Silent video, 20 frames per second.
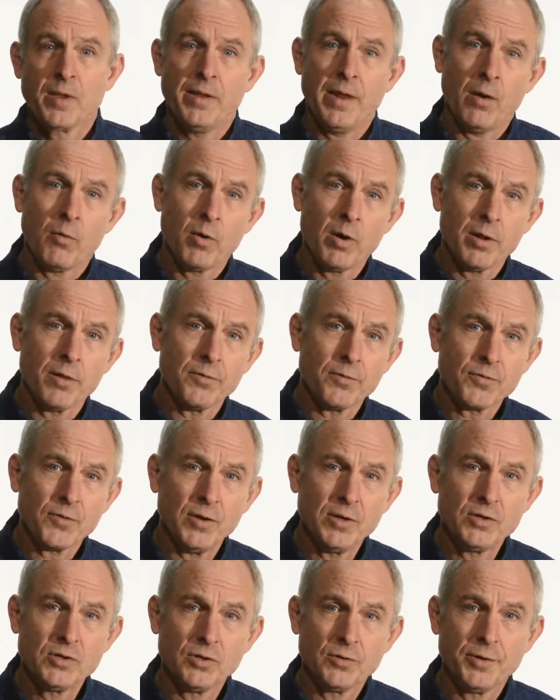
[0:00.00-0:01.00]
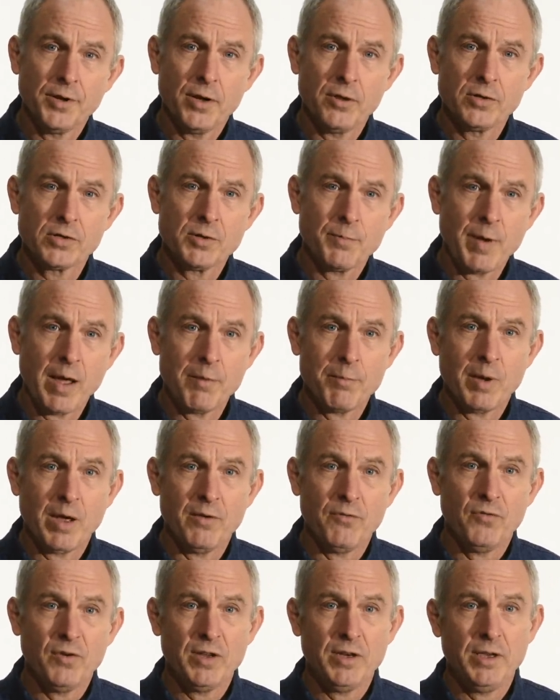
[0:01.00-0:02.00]
Now, one of the things you'll notice about
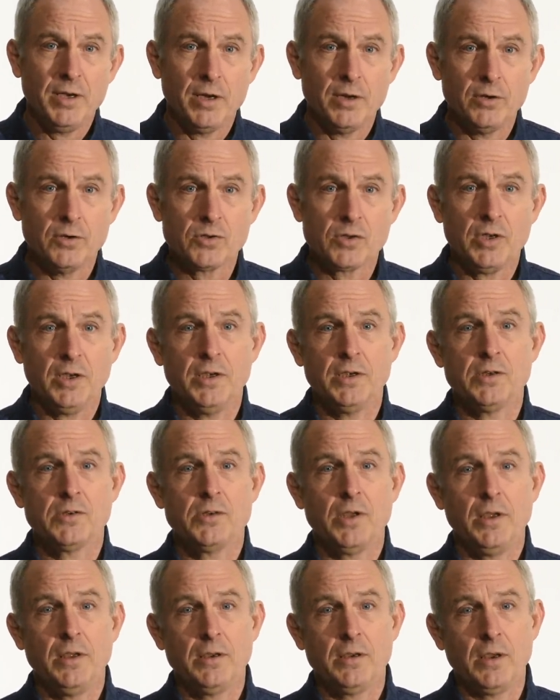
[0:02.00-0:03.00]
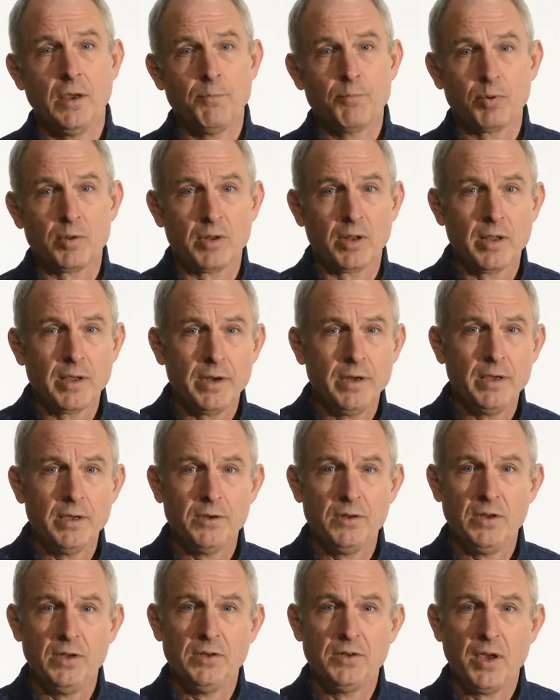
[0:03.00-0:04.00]
my videos is that you get plenty
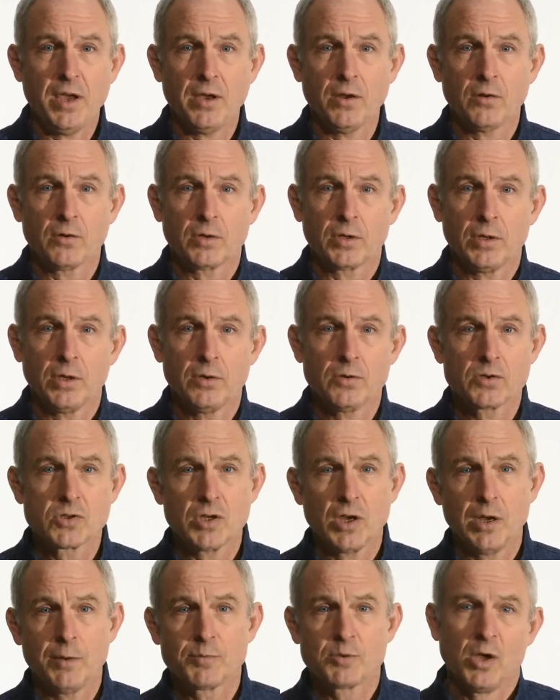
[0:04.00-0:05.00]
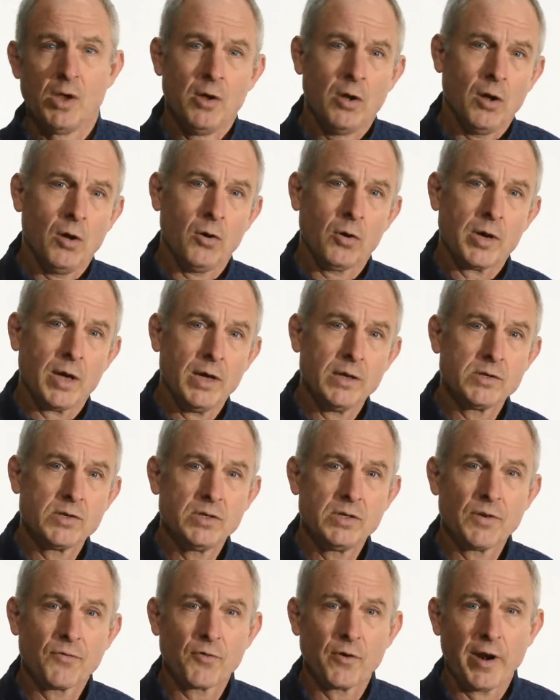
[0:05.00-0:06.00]
of detailed close-ups, all kinds
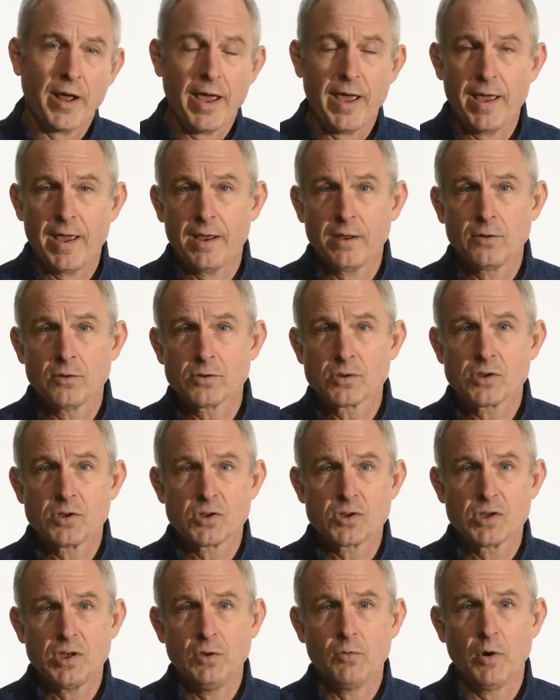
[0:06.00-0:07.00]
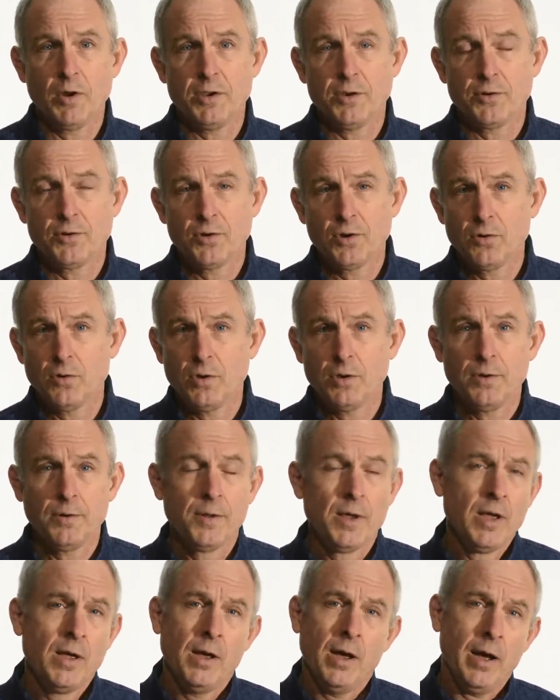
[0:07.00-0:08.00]
of different angles to see what you're
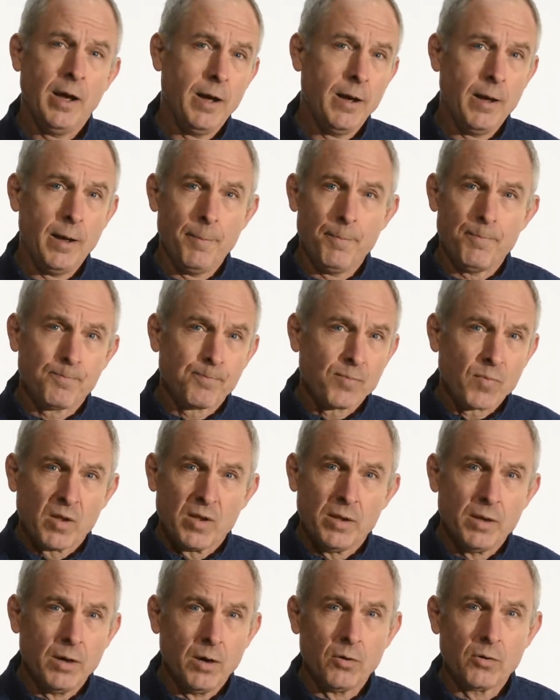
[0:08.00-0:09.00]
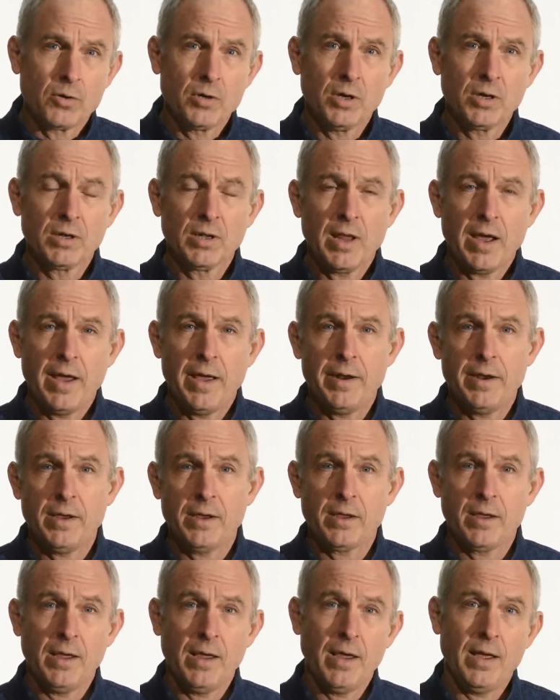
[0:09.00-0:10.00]
doing, good
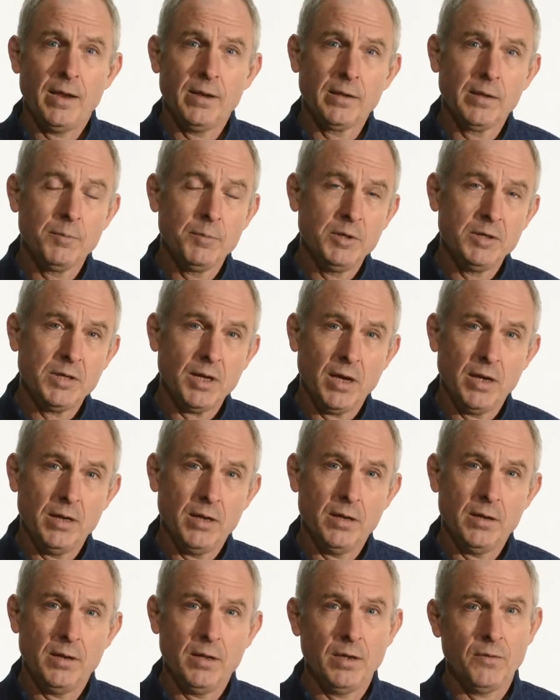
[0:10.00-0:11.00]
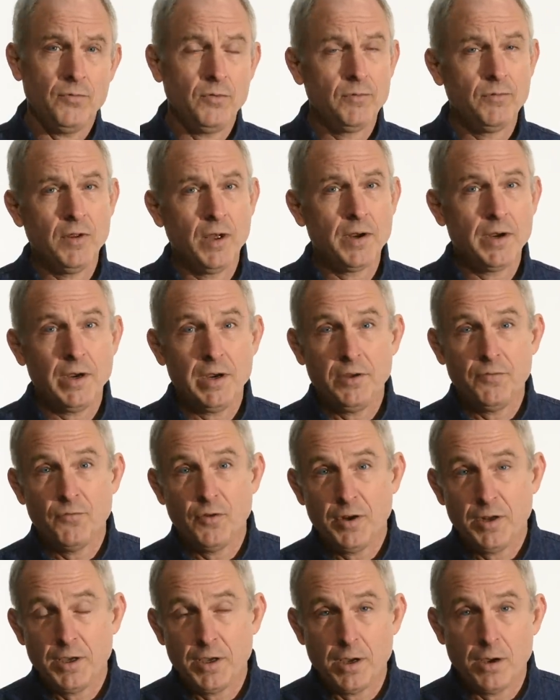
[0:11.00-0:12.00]
lighting, and let me tell you, if you've done any
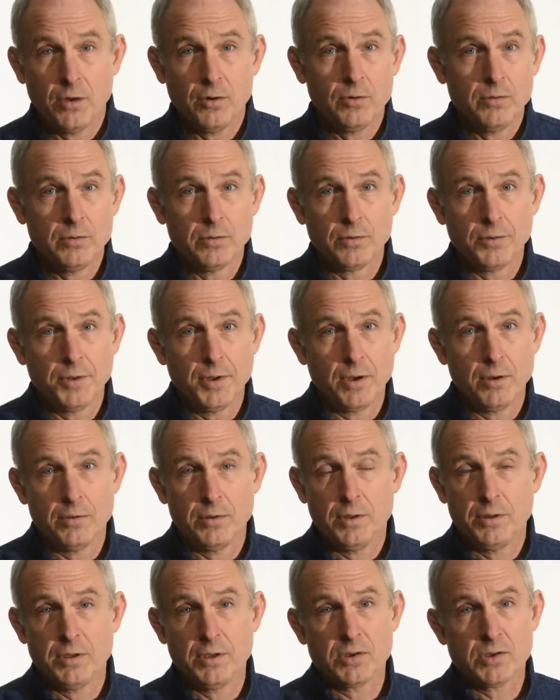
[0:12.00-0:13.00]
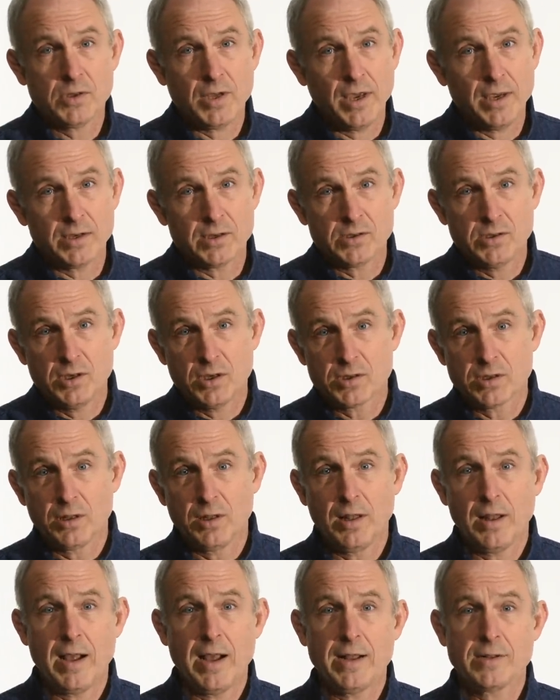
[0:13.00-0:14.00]
video, you'll know that this takes just
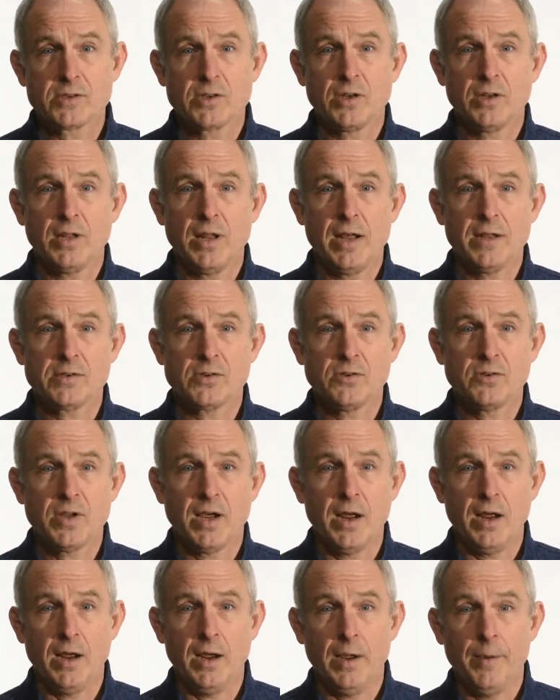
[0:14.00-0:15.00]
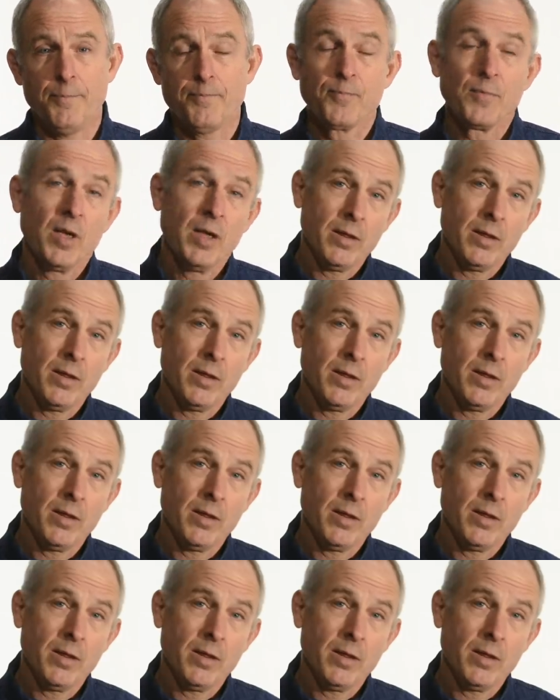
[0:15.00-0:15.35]
lots and lots of time.